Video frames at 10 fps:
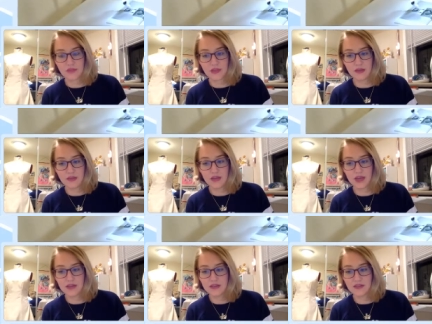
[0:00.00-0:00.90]
but yeah
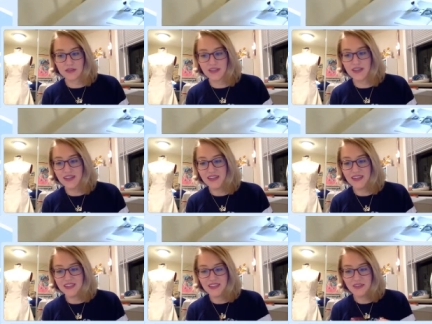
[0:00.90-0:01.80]
oh
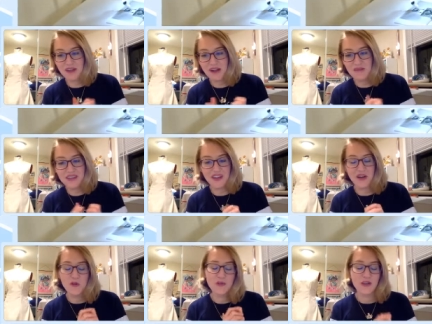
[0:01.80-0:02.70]
thank you rabbit i
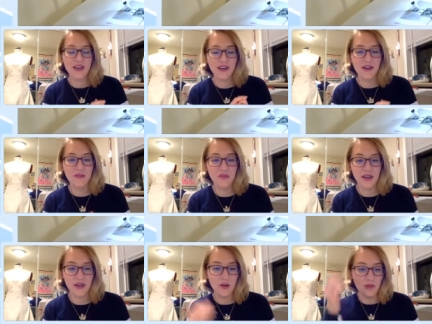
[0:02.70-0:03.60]
hope you can come and
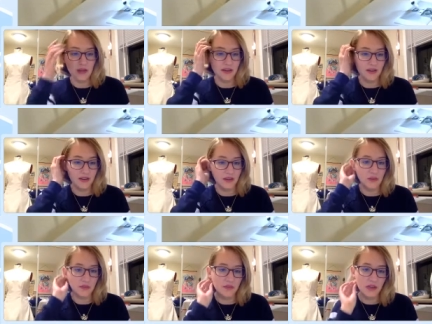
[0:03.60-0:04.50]
i hope i can um